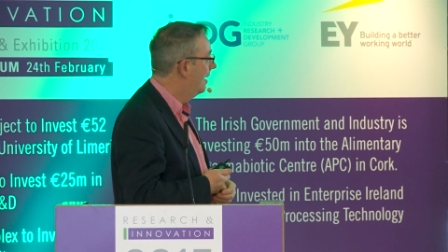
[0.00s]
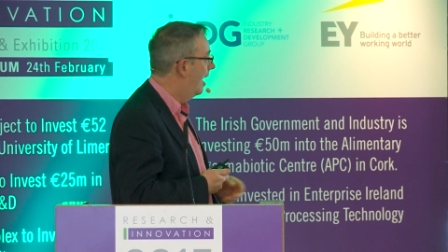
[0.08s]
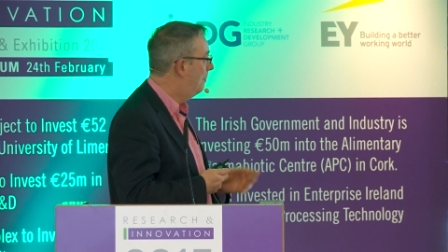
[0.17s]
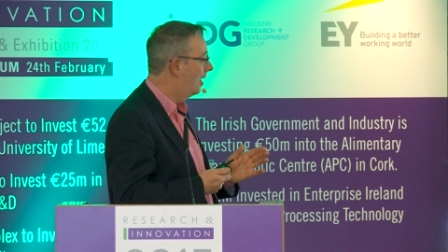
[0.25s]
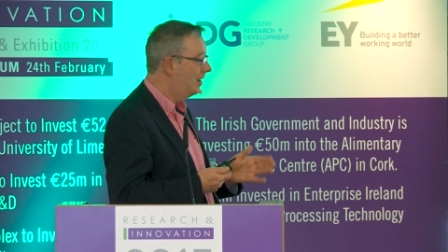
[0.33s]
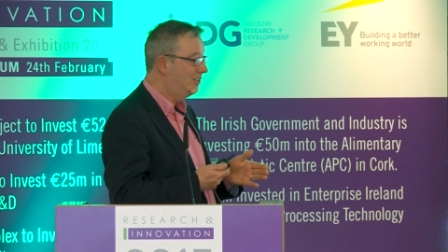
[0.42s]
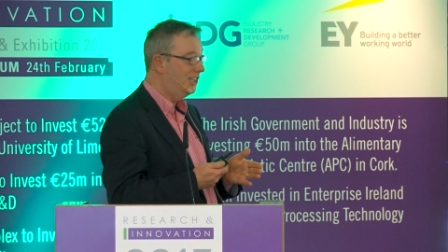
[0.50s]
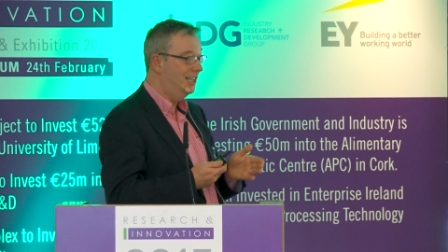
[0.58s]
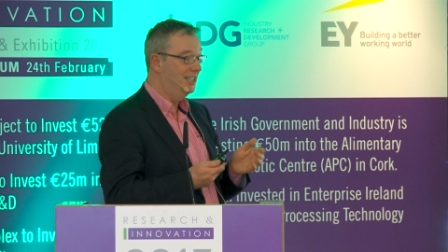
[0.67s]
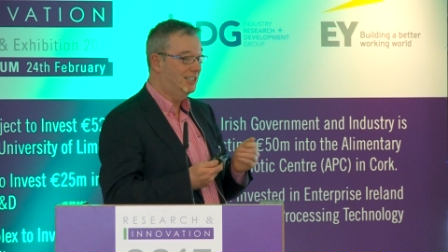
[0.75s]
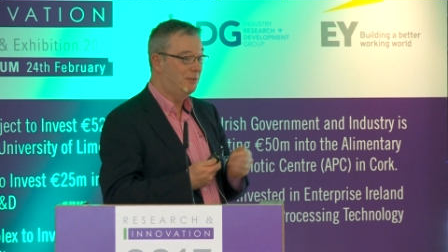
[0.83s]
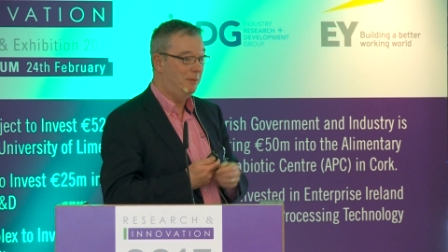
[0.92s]

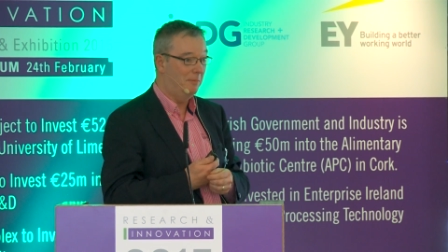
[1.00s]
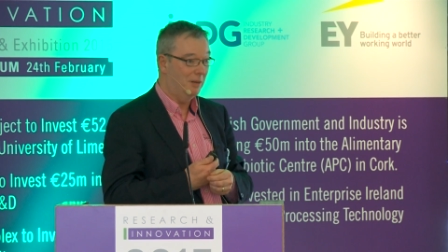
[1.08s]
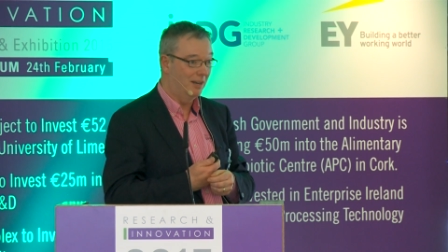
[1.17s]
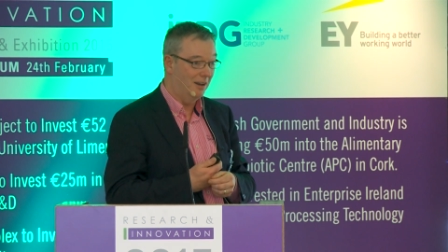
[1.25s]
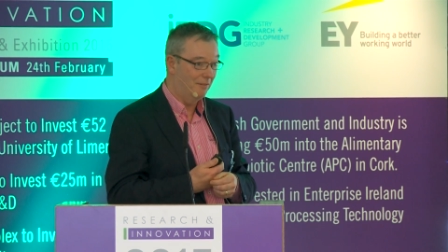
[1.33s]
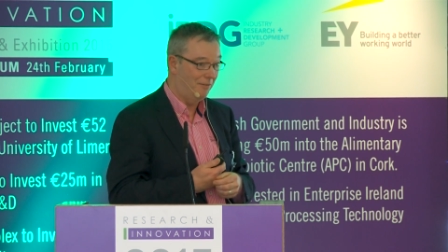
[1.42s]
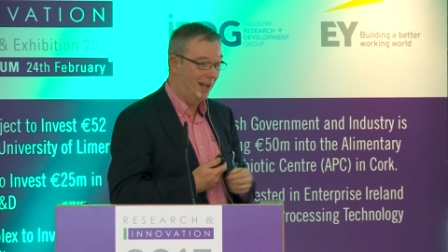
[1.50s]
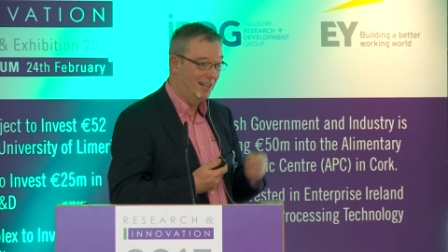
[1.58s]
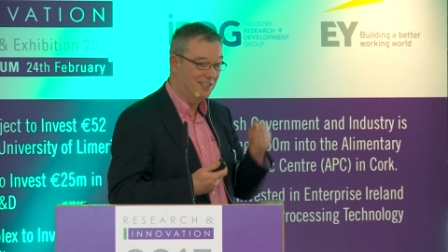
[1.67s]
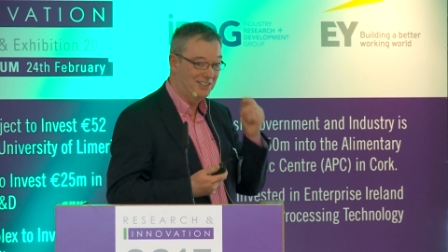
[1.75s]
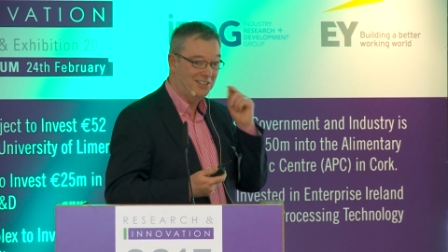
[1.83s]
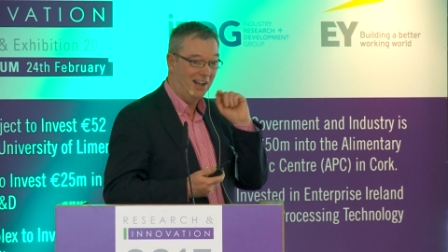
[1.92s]
Apologies to people in
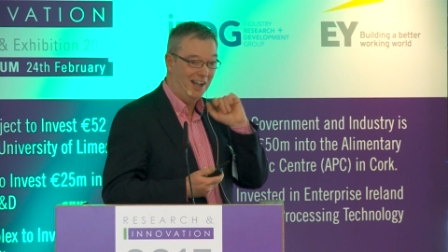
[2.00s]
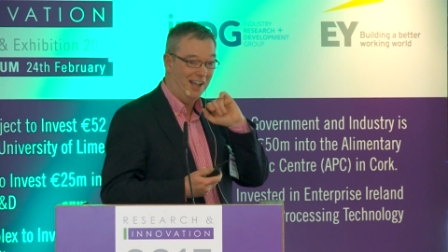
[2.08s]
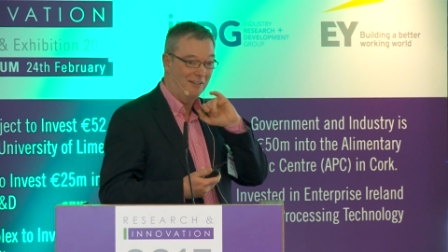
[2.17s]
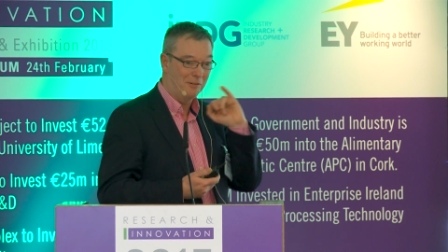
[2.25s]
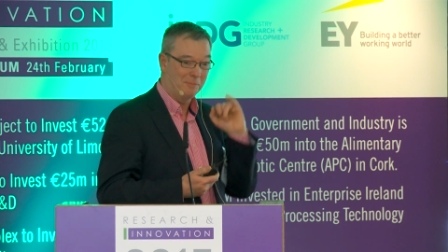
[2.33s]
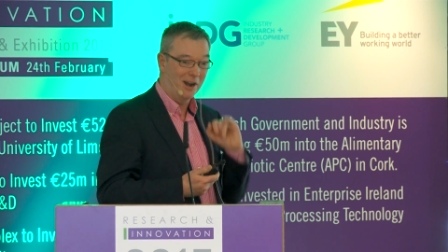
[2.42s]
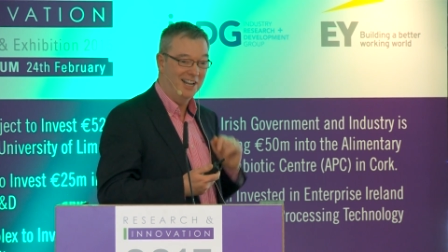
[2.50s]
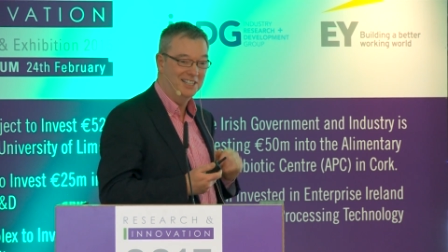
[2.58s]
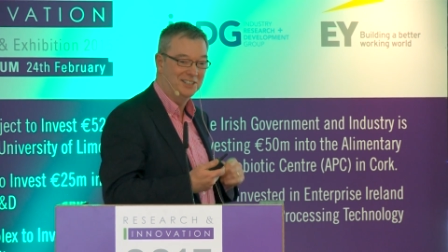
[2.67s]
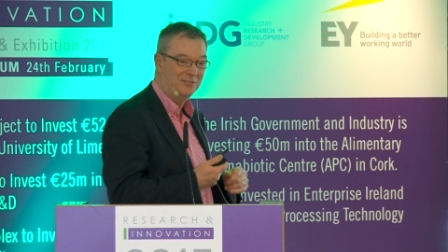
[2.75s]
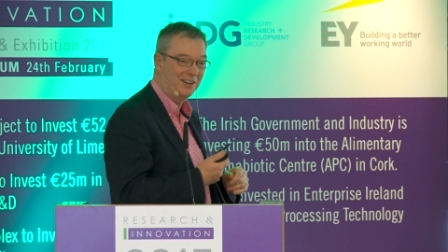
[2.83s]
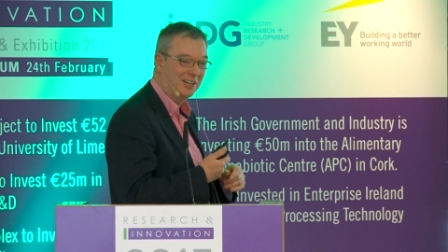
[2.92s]
advance. I have a
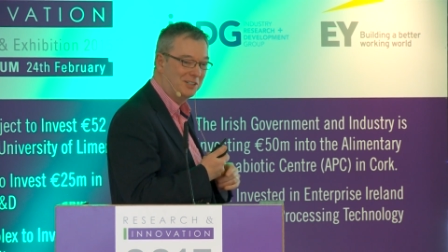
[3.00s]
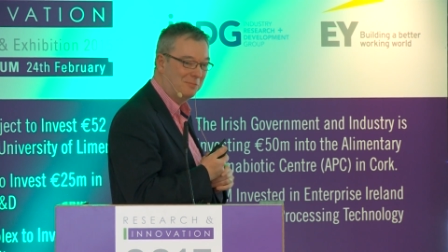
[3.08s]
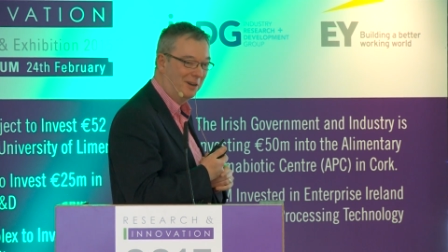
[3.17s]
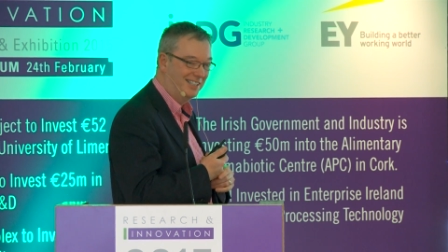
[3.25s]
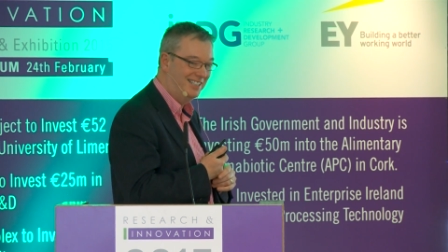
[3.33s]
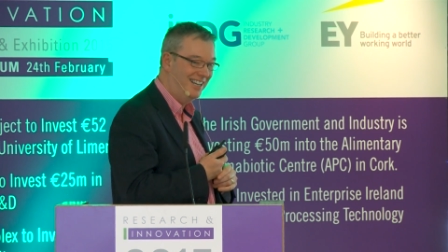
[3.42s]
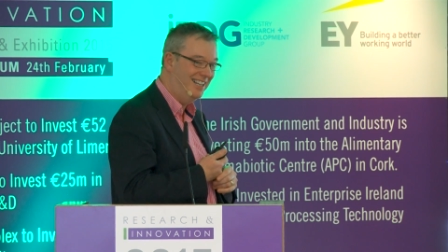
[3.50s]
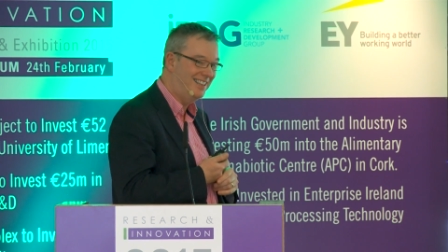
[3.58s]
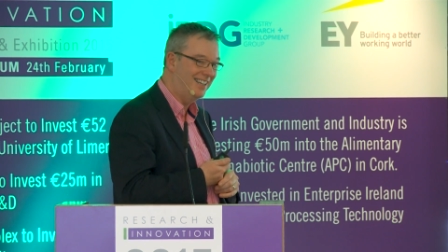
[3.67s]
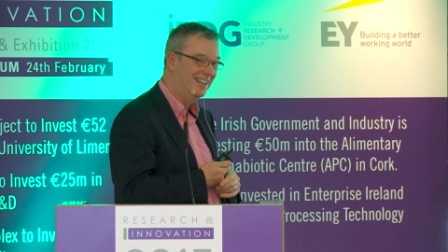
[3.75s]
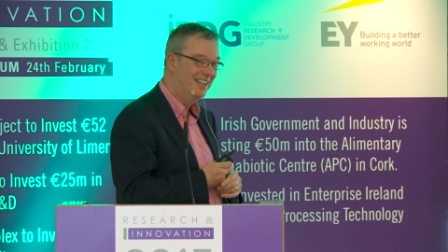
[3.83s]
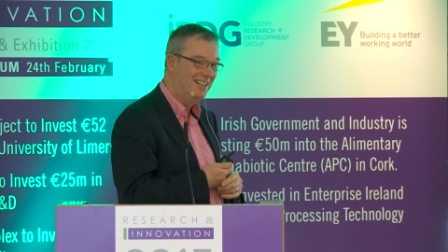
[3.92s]
brace fitted to my
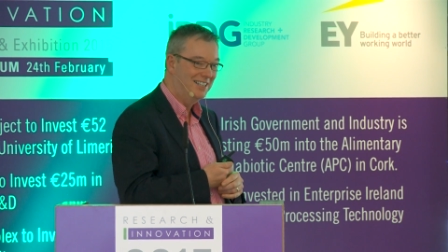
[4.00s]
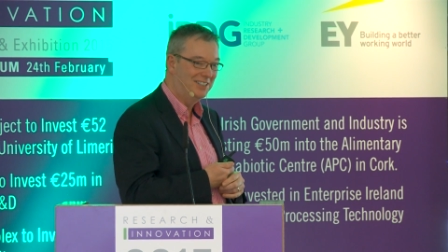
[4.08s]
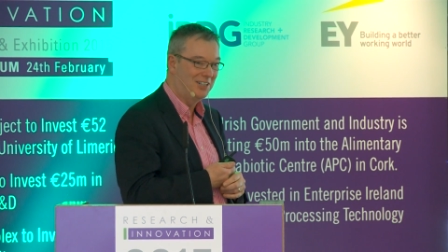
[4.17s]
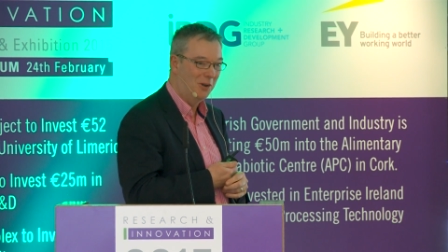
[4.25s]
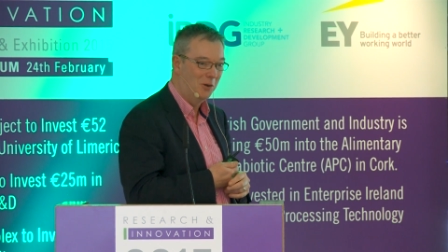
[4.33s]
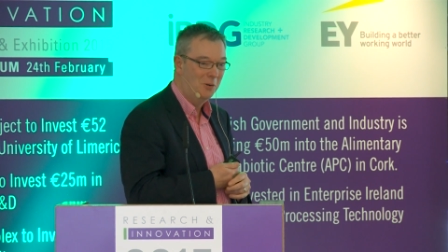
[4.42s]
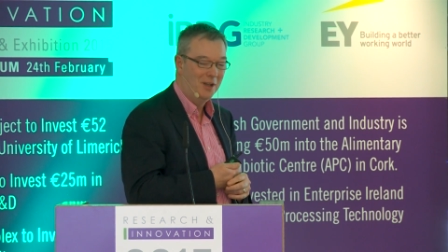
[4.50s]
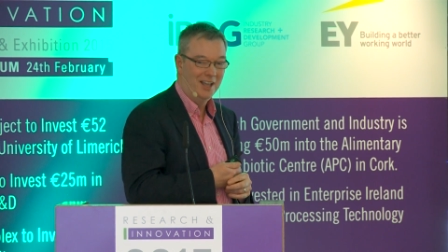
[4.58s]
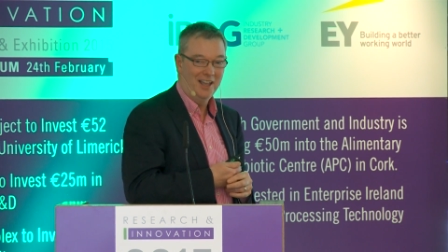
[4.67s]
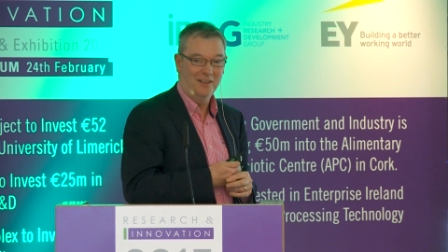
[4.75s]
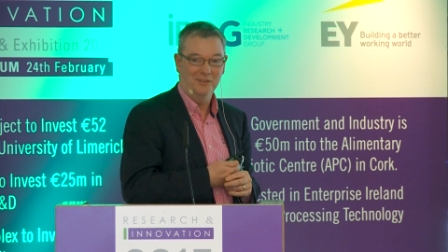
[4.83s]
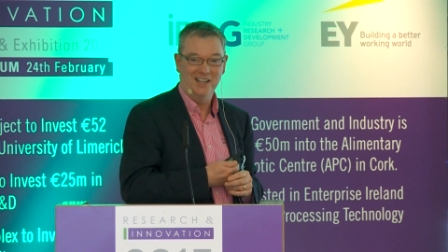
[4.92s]
teeth, so
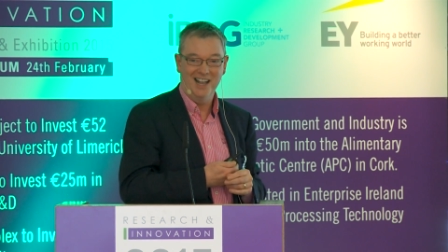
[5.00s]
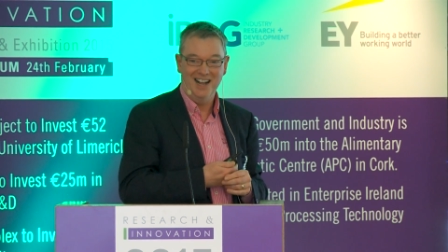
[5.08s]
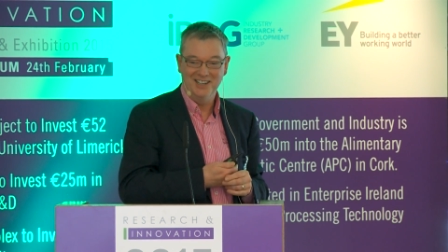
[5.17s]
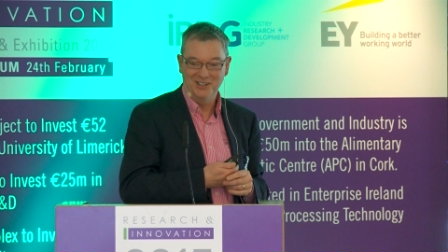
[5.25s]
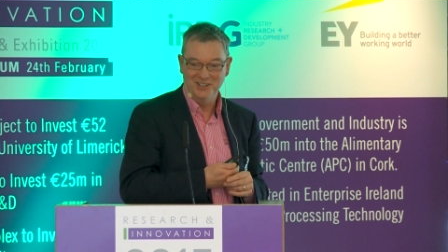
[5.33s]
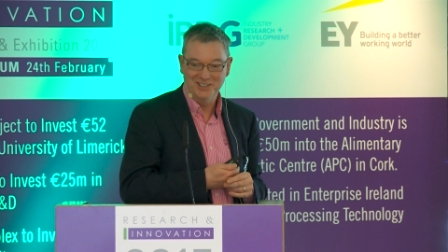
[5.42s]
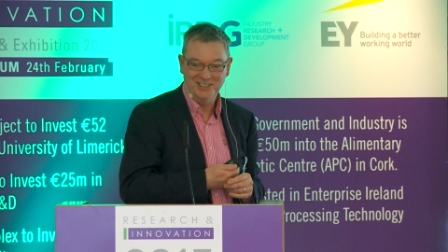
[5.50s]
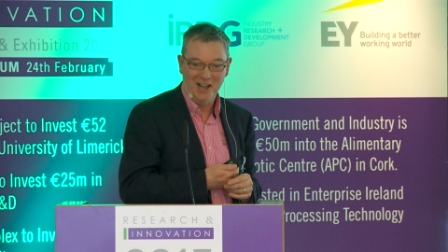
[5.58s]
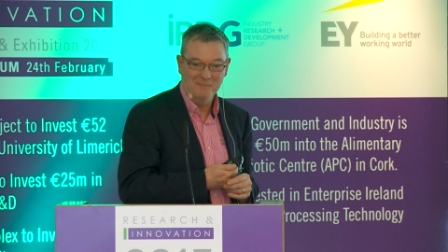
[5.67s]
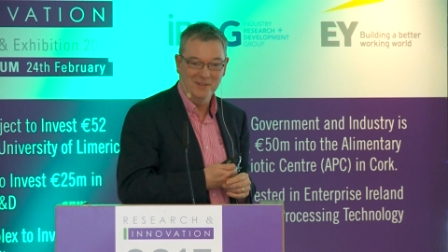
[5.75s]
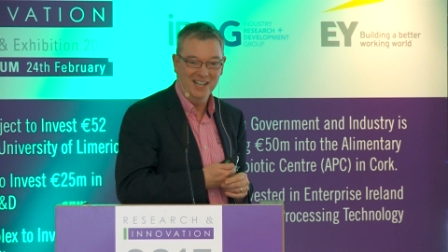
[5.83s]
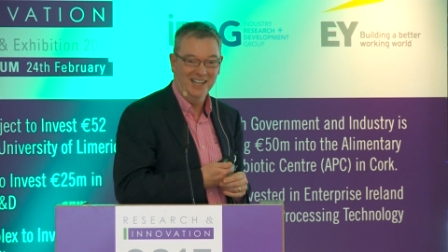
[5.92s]
if you can't
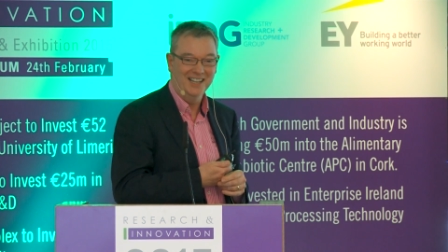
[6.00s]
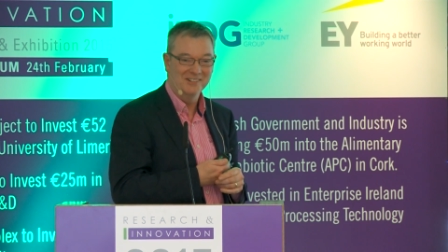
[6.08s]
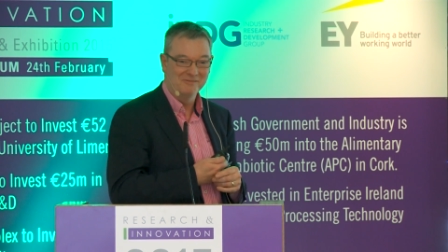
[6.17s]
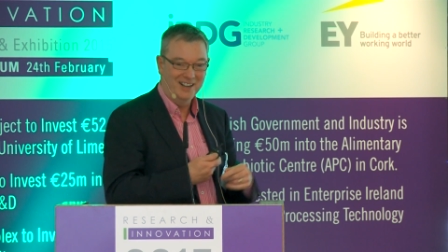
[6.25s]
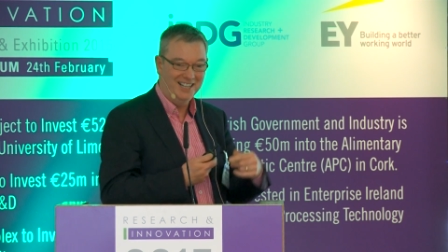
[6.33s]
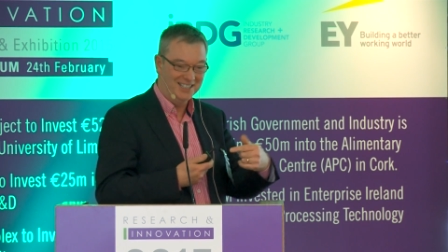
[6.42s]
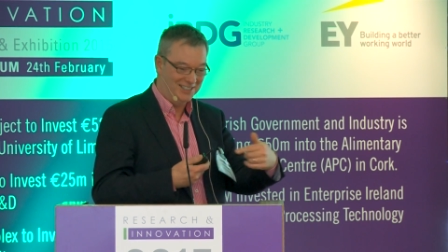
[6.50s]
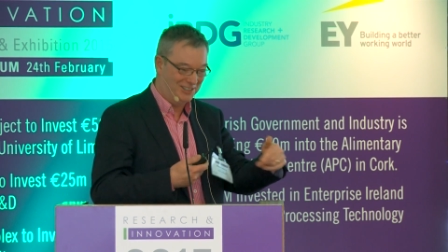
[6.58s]
understand me, read the